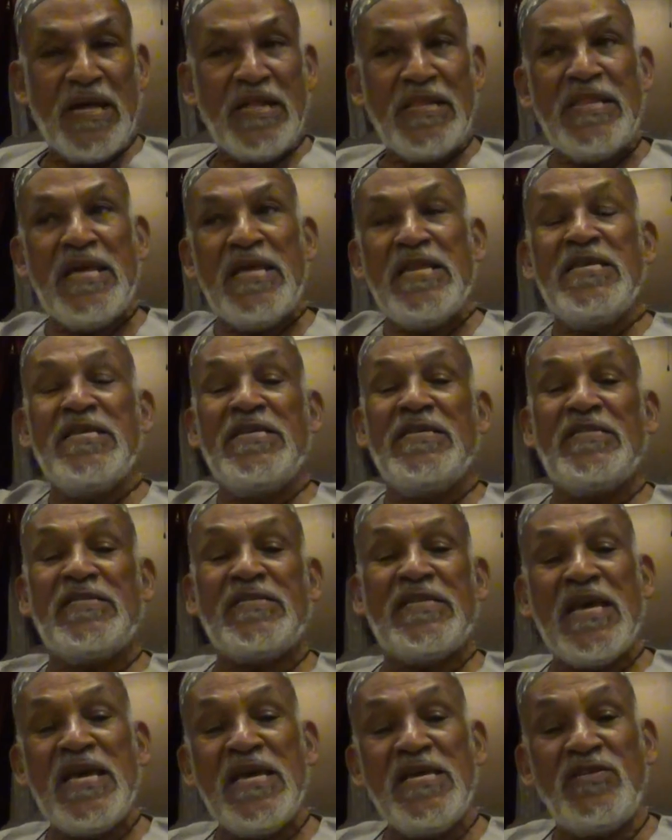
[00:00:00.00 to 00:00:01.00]
Then he
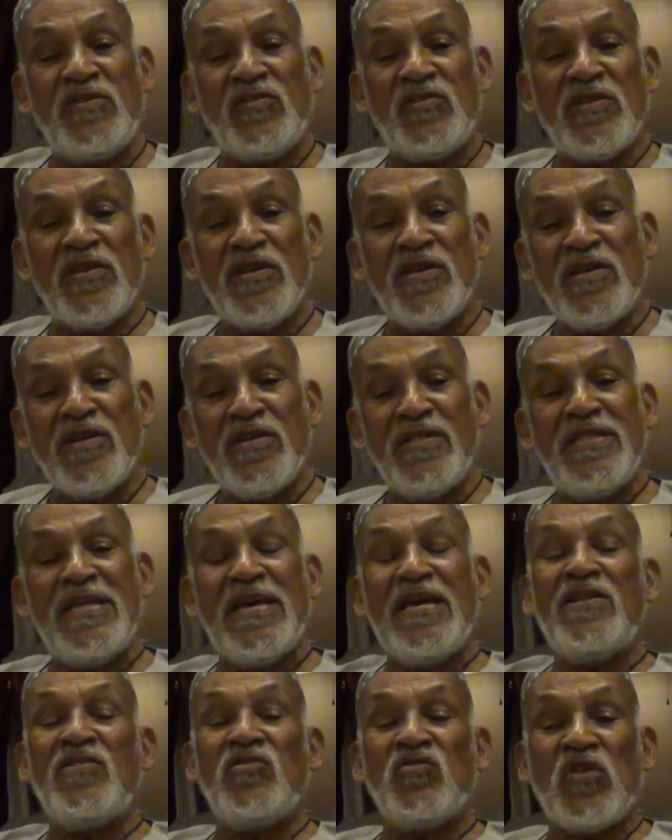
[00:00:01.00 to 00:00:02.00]
says
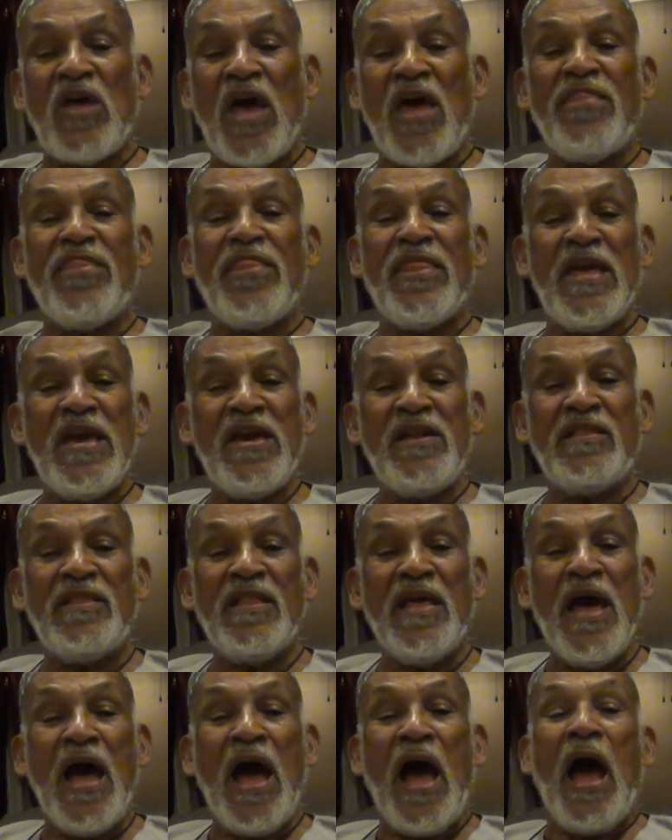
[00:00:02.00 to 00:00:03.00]
there is a third
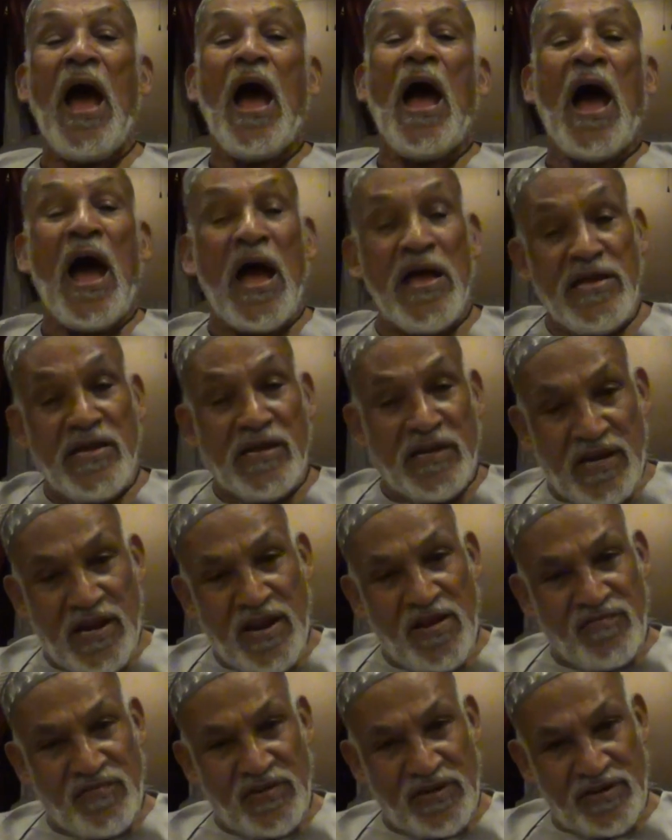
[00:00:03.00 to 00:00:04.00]
higher
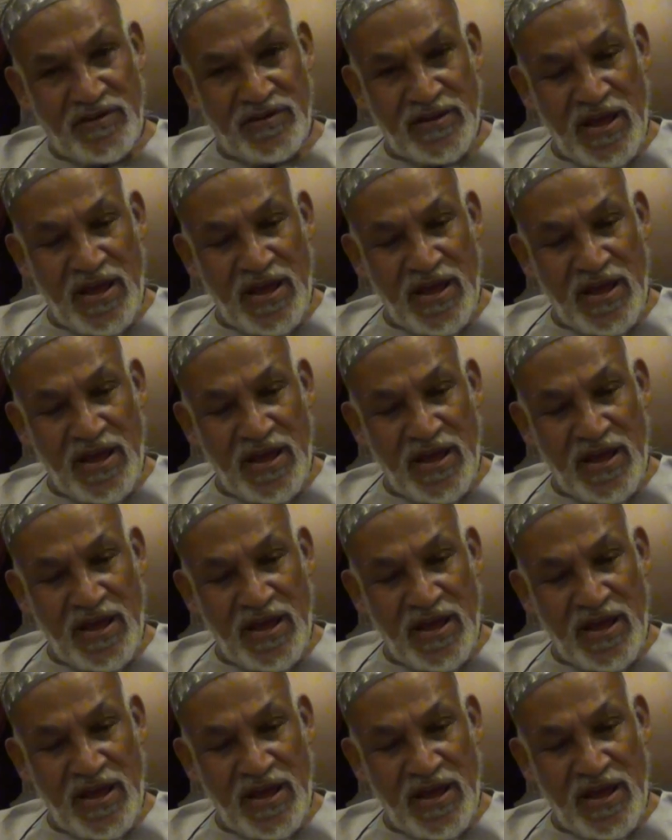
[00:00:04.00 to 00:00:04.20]
level.